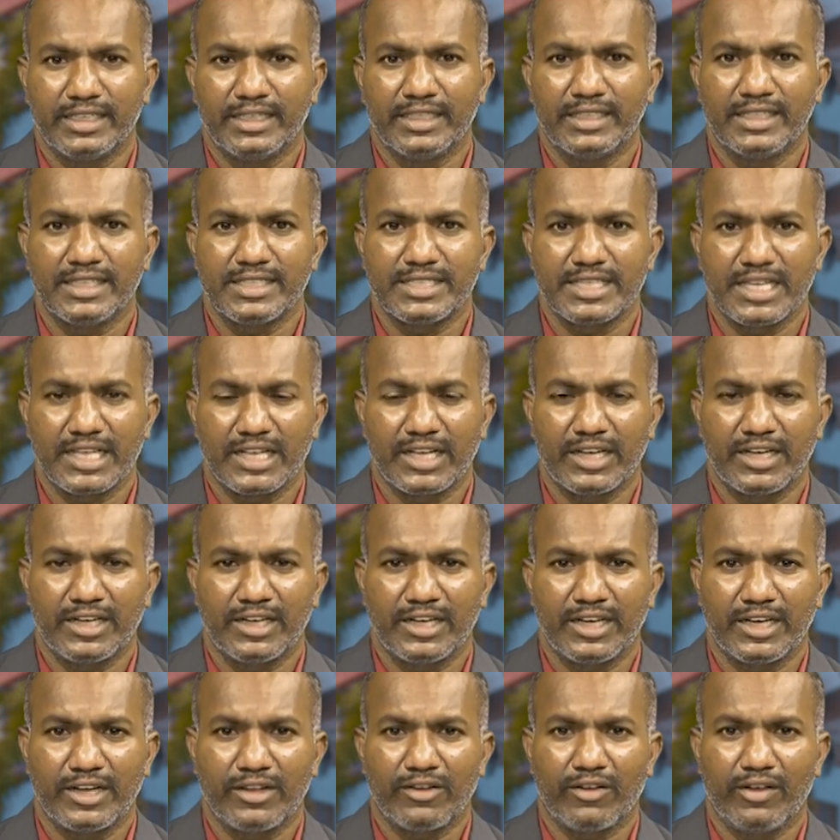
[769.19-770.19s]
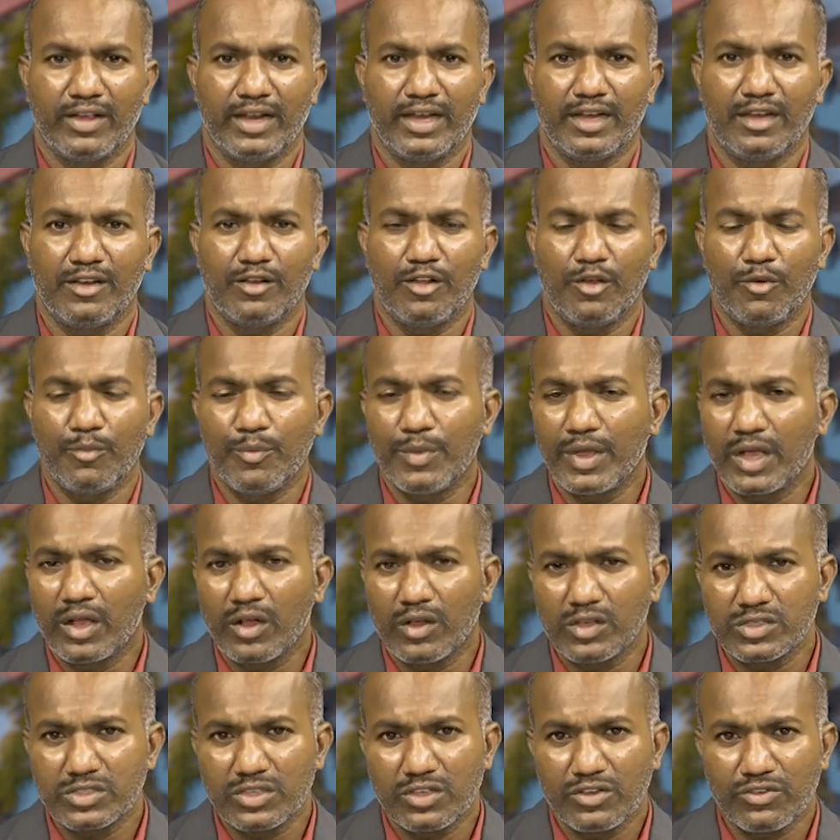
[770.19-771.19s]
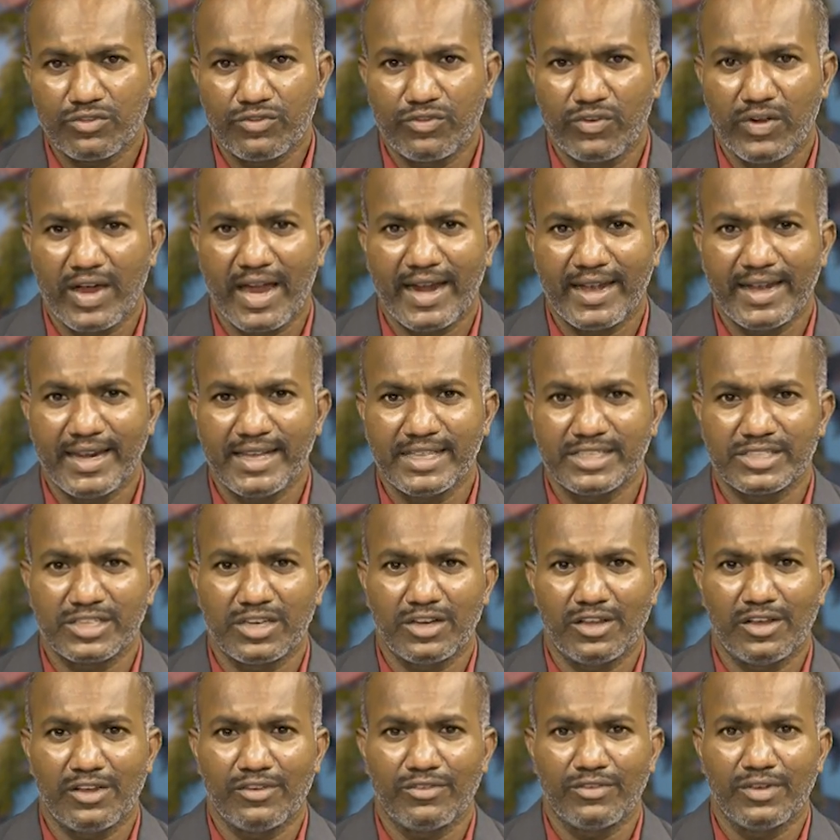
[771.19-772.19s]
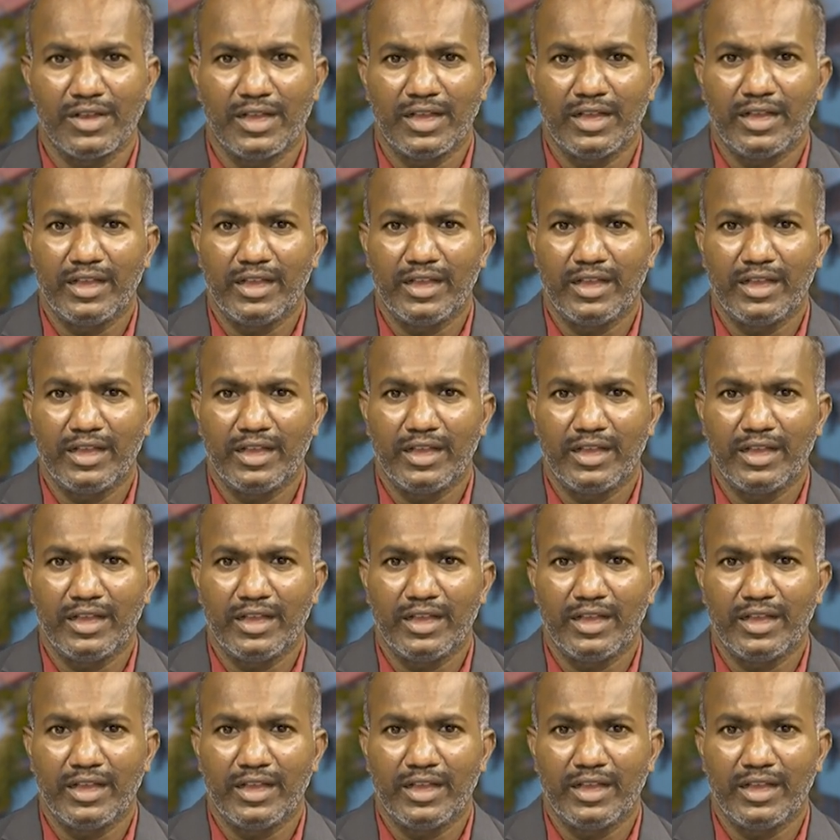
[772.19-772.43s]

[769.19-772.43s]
in the secondary coil because of Faraday's law of